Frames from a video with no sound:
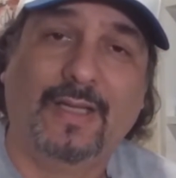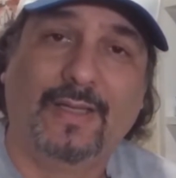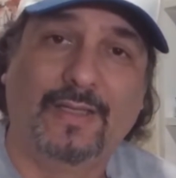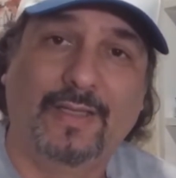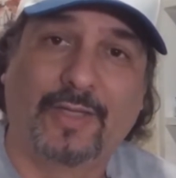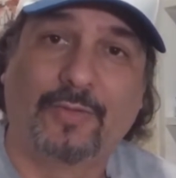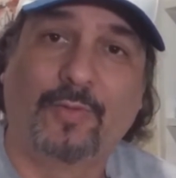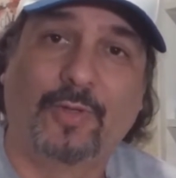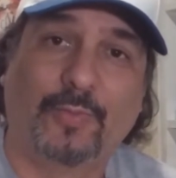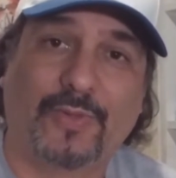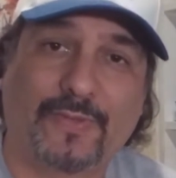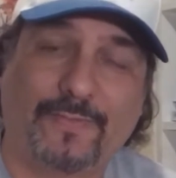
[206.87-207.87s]
The other one
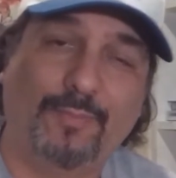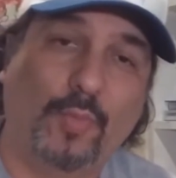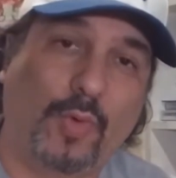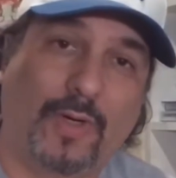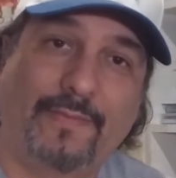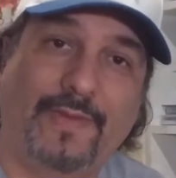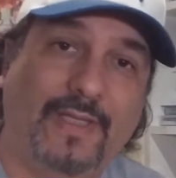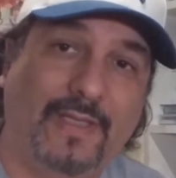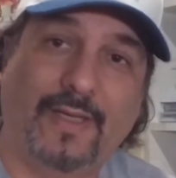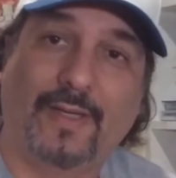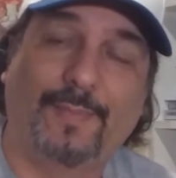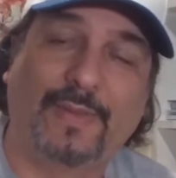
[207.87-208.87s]
was more of
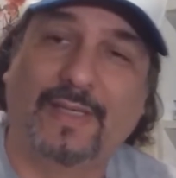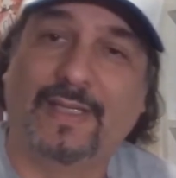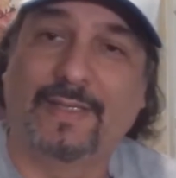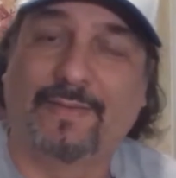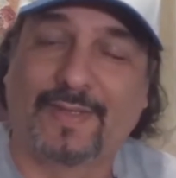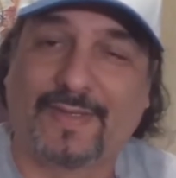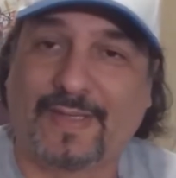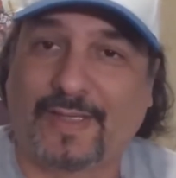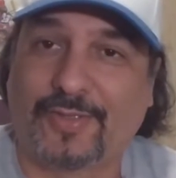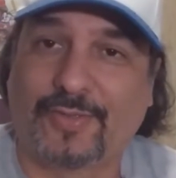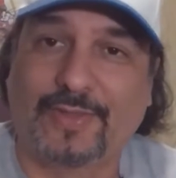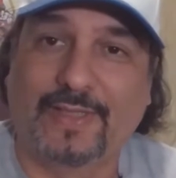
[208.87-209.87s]
the beginning of the
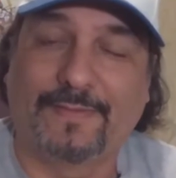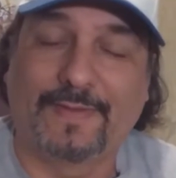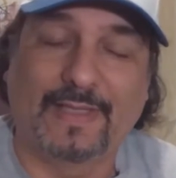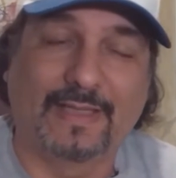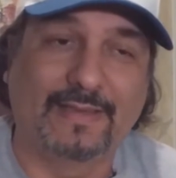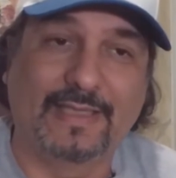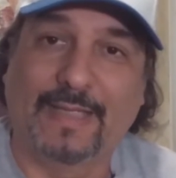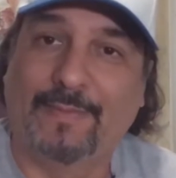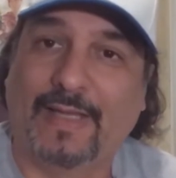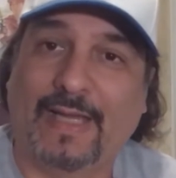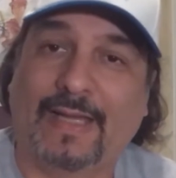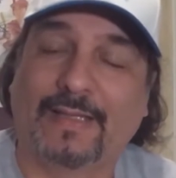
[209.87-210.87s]
century. I forgot the name
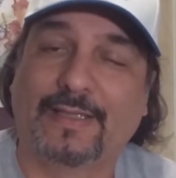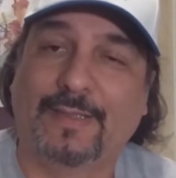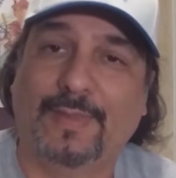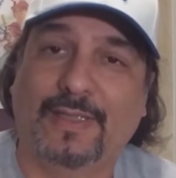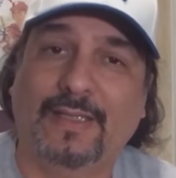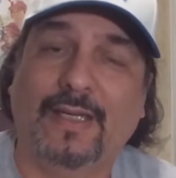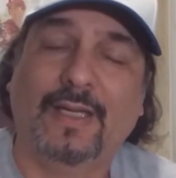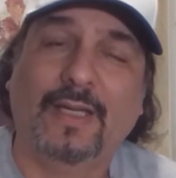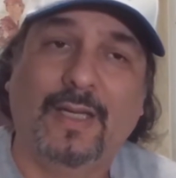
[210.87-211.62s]
of that committee.